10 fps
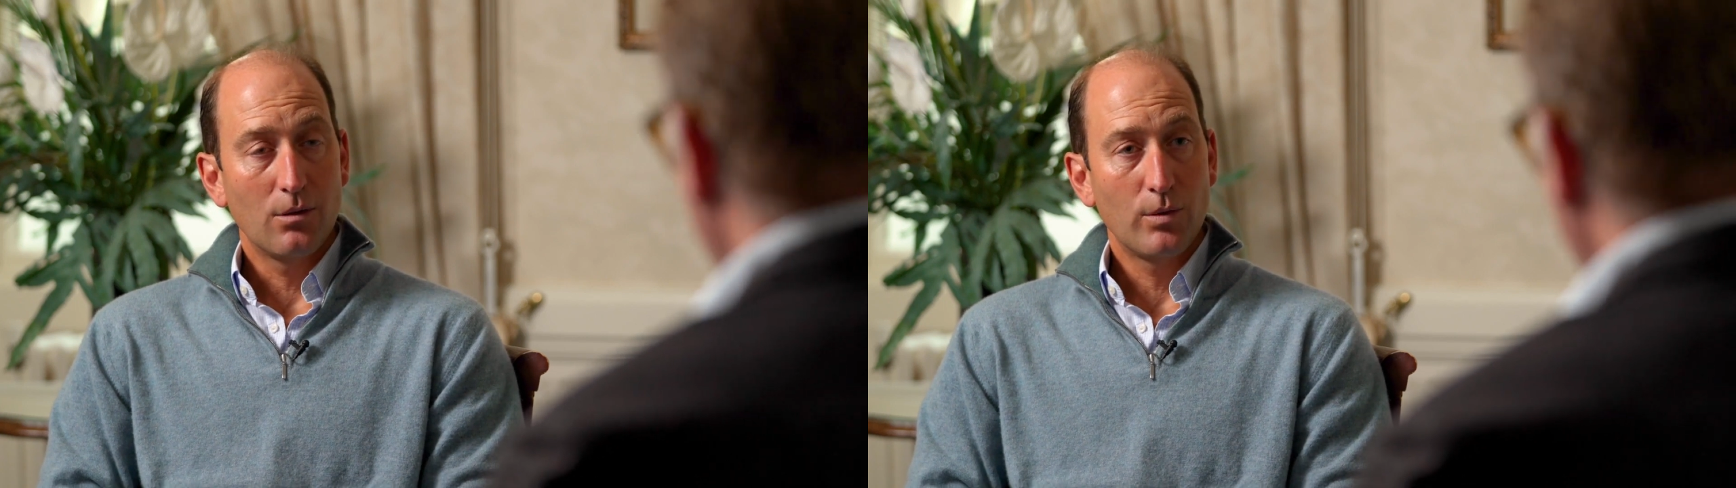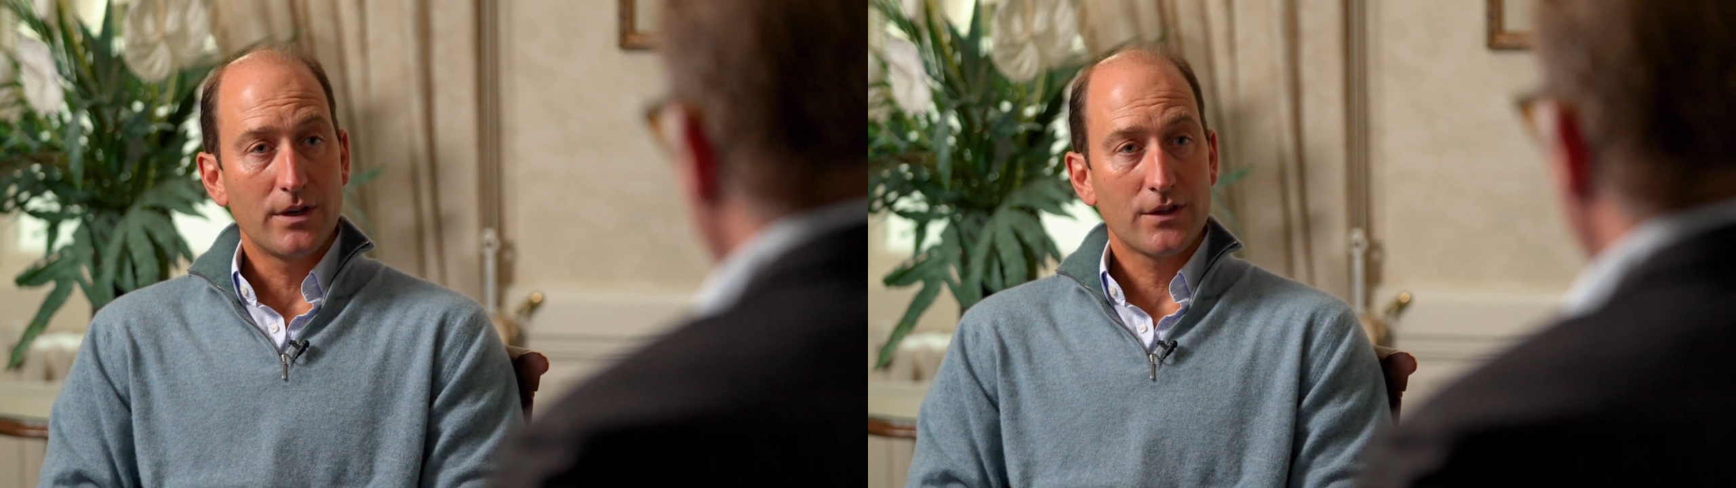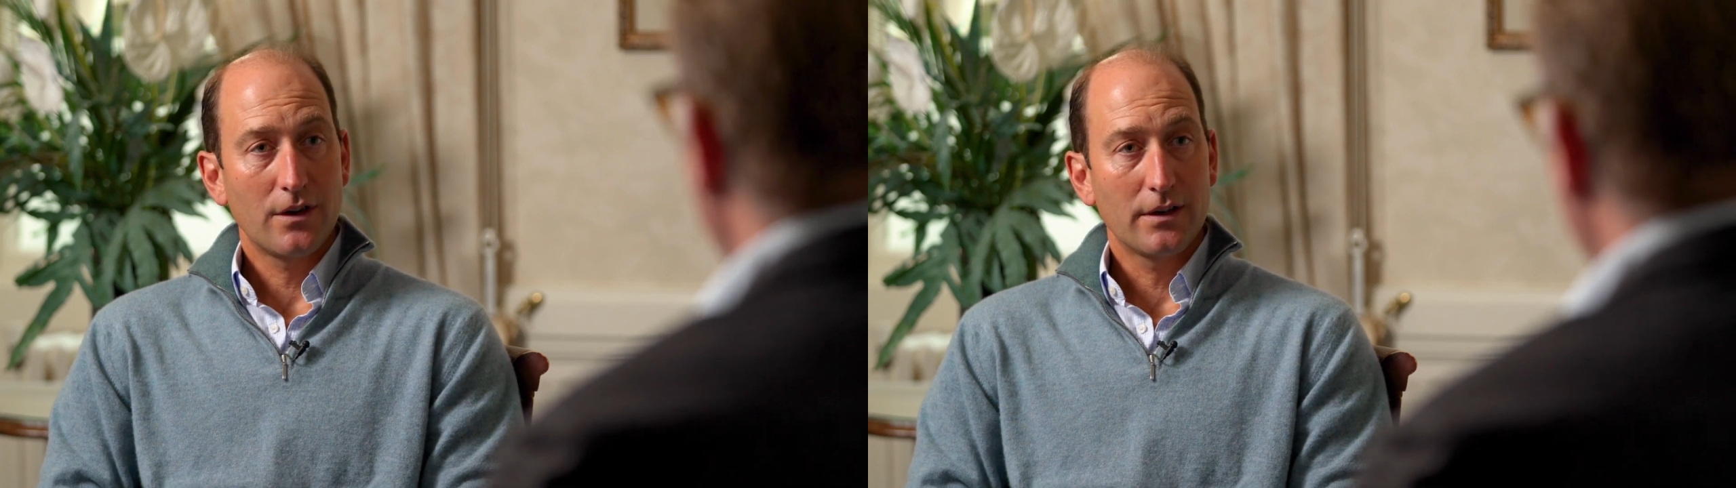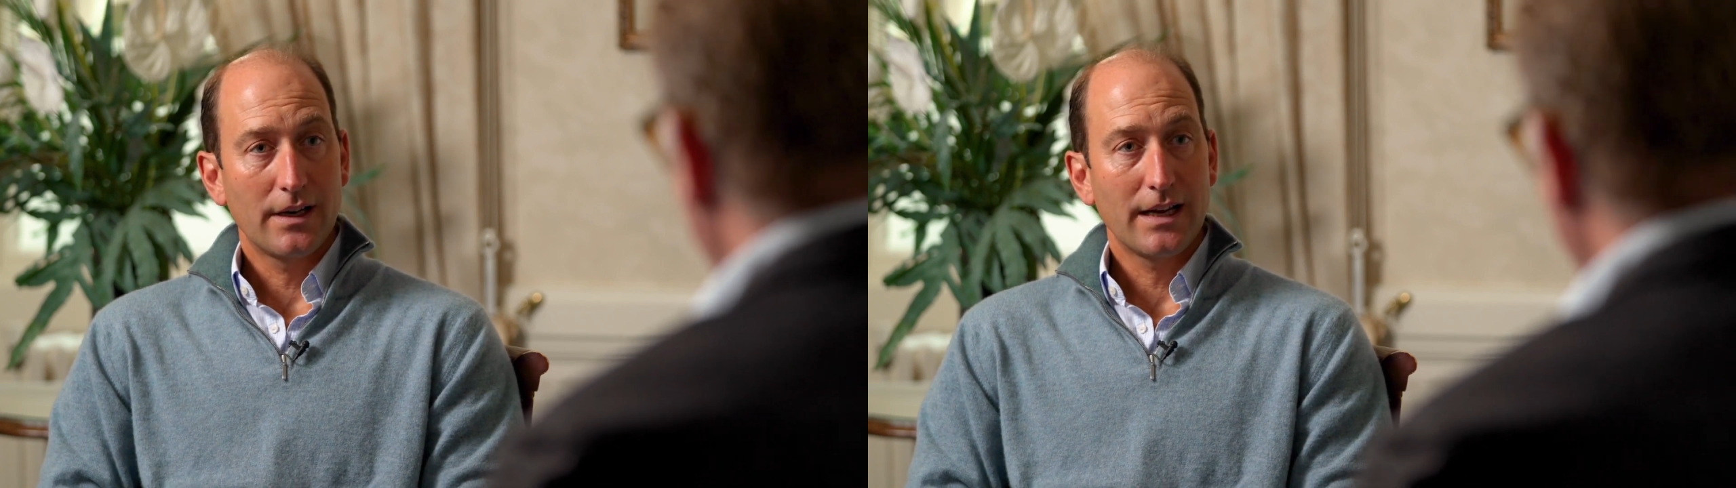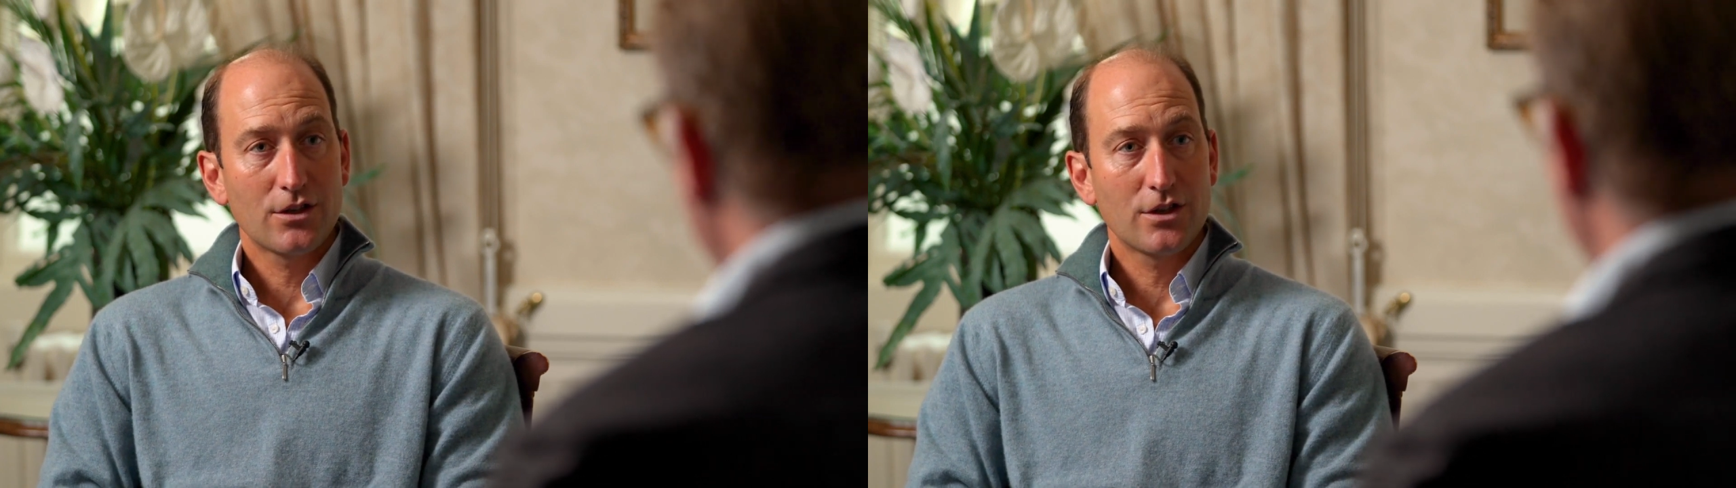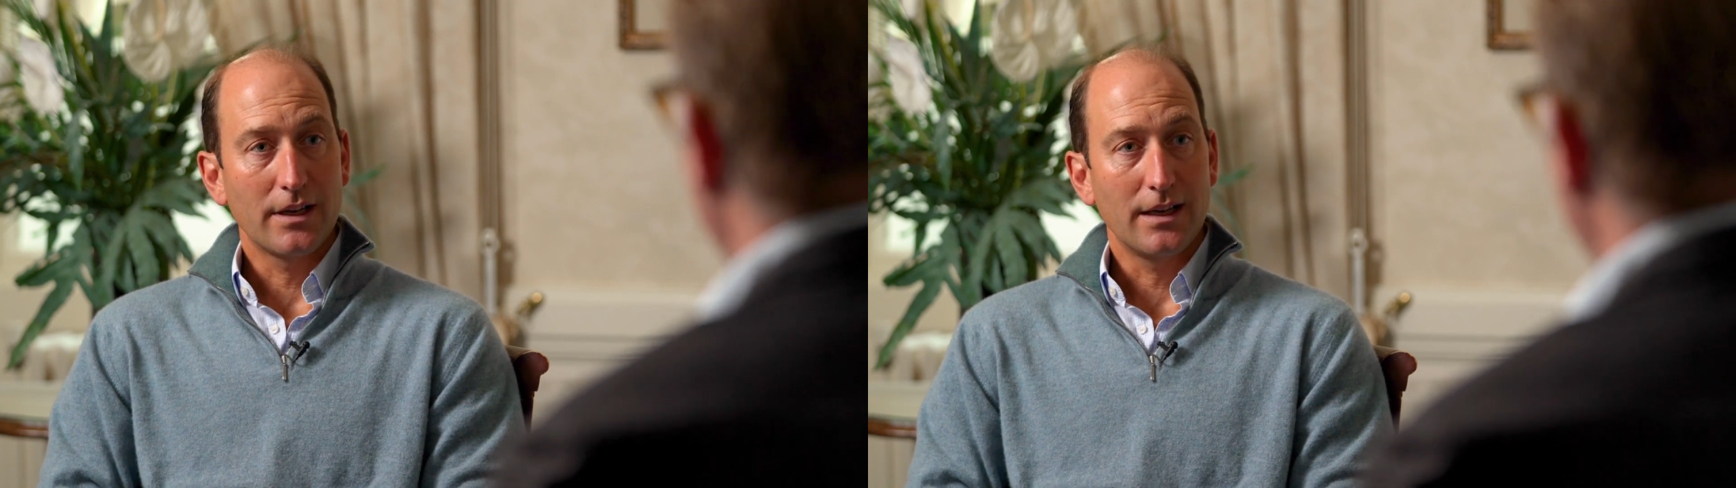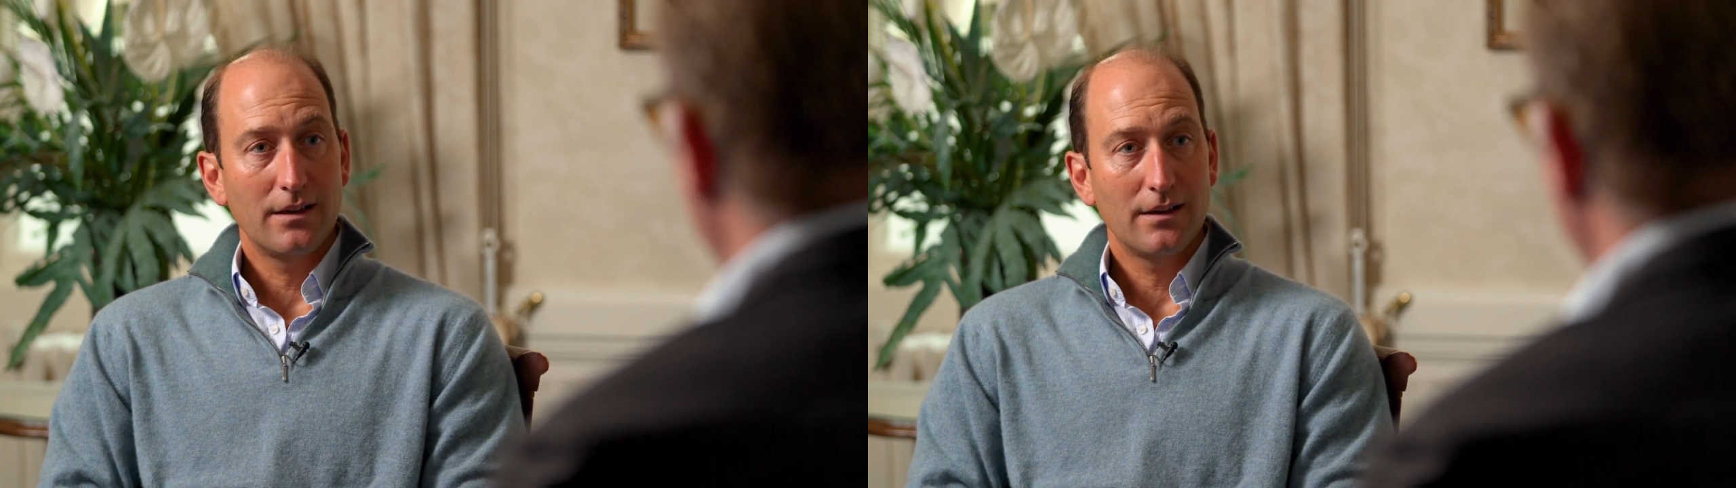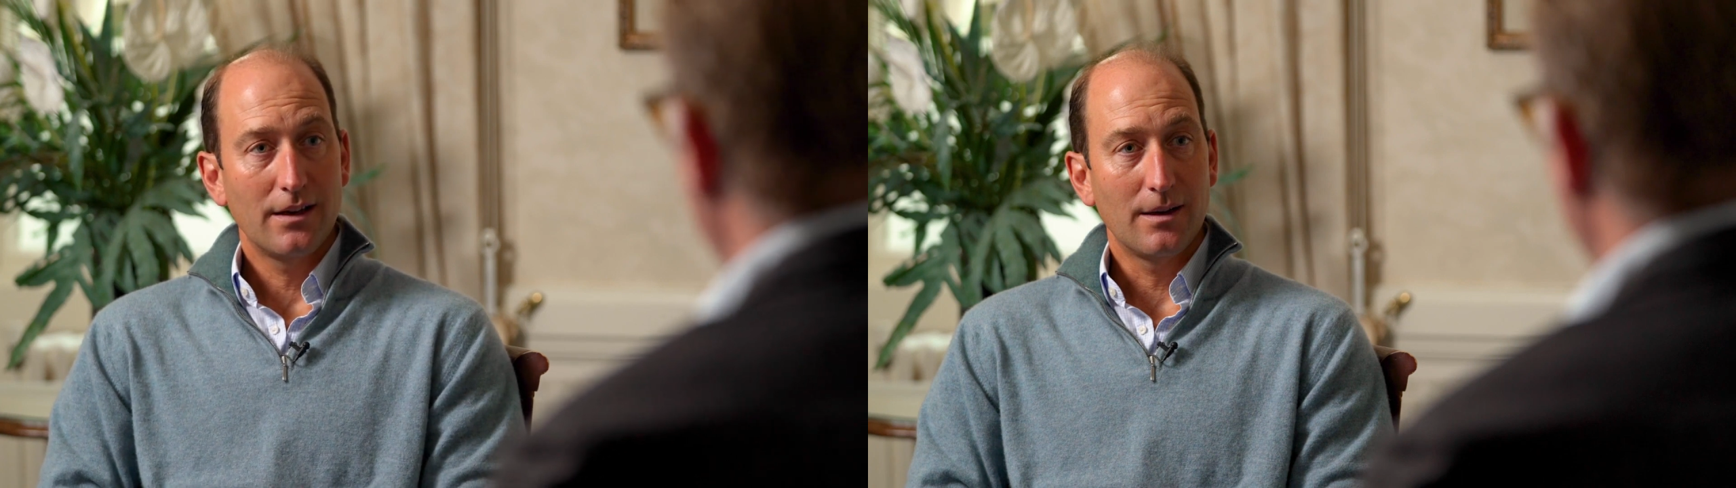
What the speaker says: We decided actually